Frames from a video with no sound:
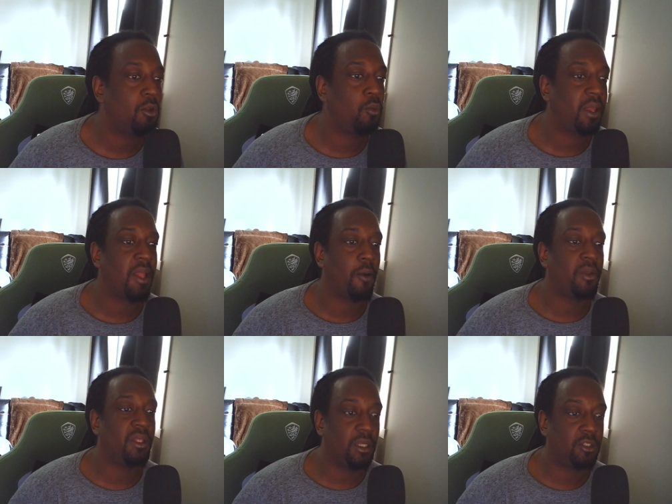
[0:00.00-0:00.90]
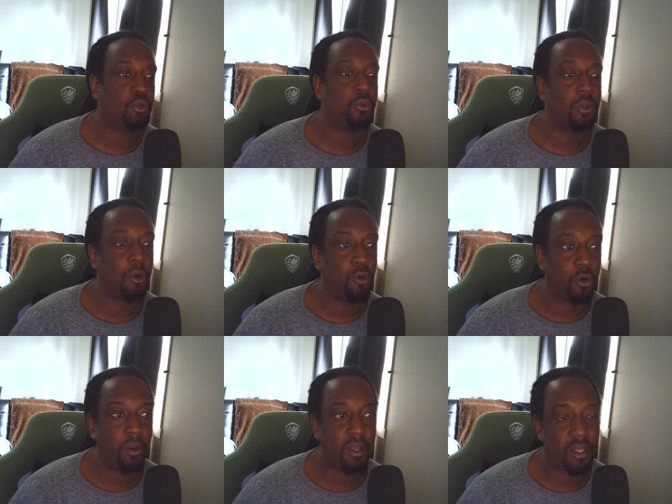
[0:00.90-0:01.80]
way that we need to, or
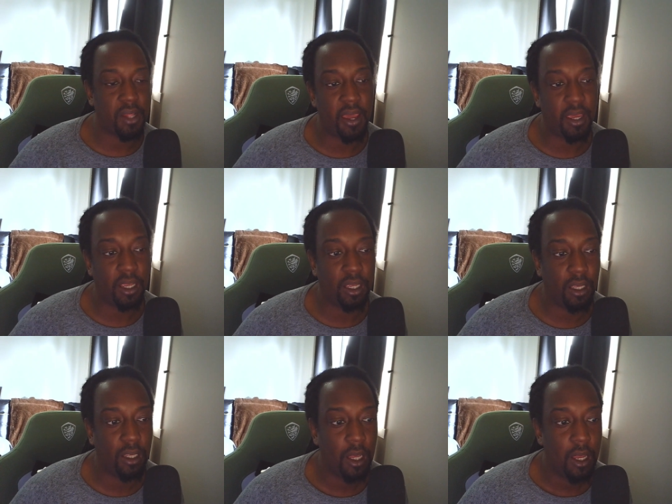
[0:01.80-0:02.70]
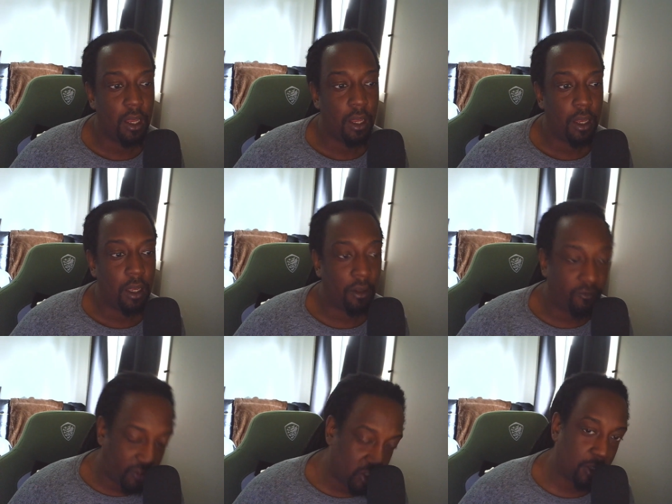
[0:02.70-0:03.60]
the way that I
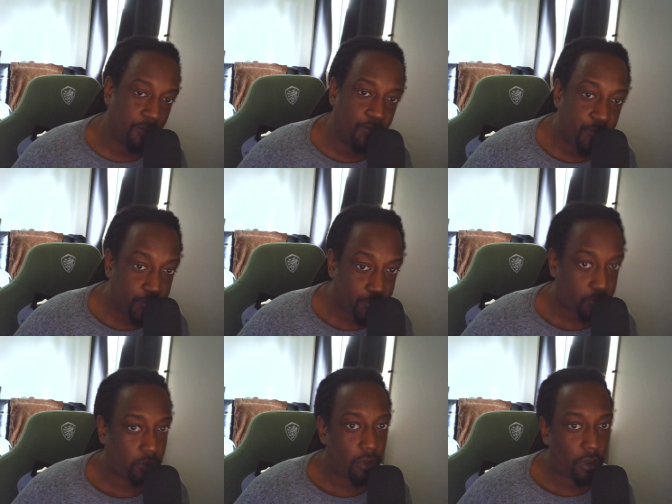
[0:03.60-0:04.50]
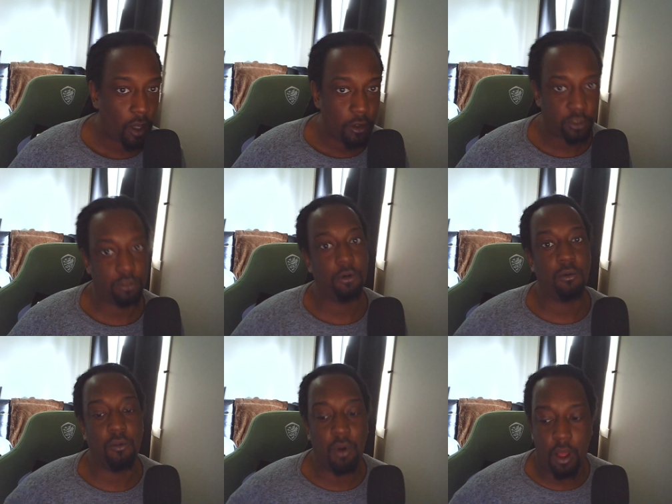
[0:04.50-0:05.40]
envision.
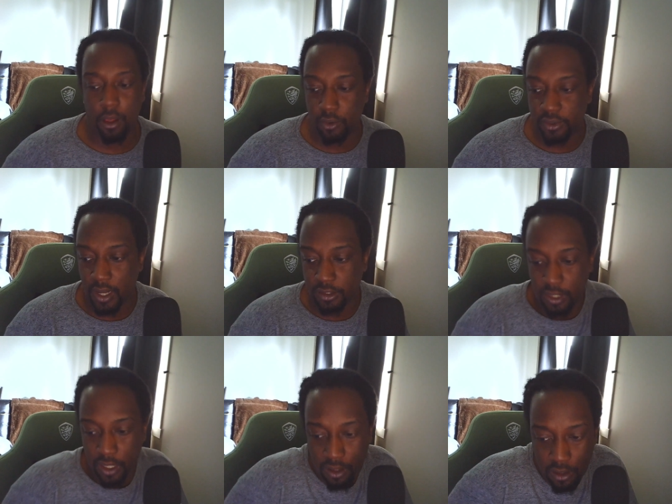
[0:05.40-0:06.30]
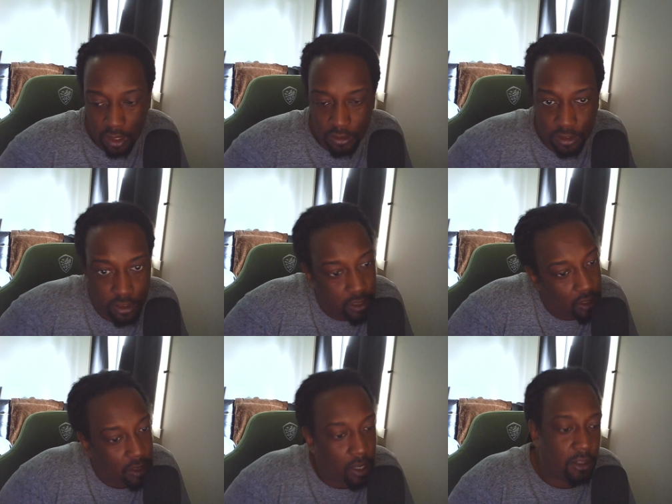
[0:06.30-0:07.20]
So, well, with that said, let's
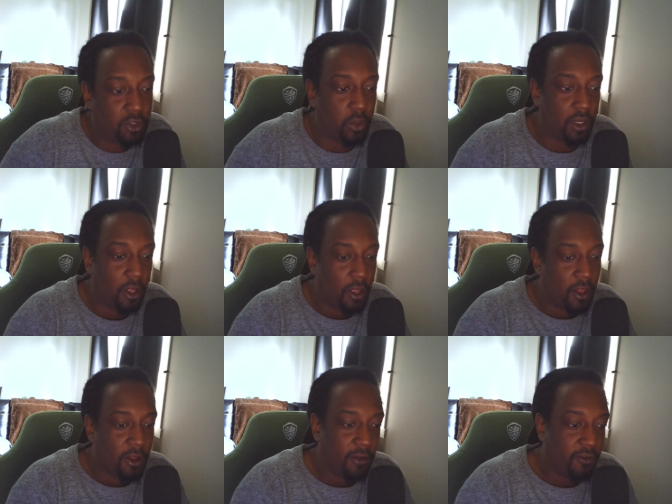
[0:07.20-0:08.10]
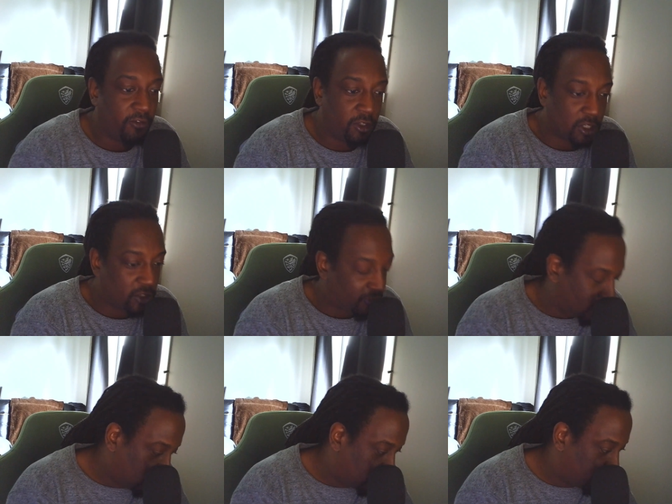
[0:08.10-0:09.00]
get into it. First things
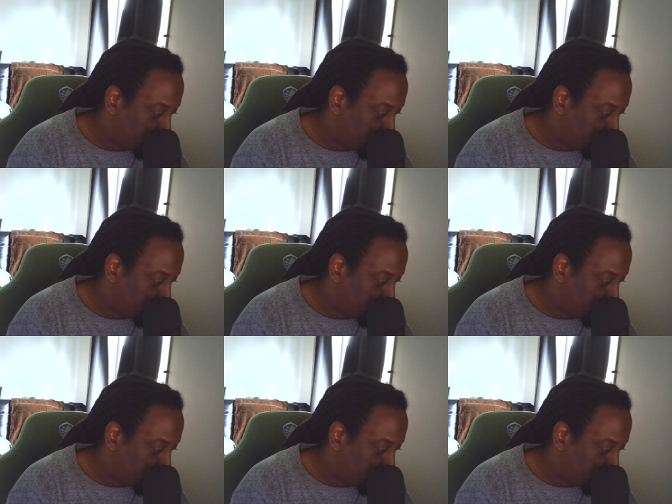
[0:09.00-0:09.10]
first,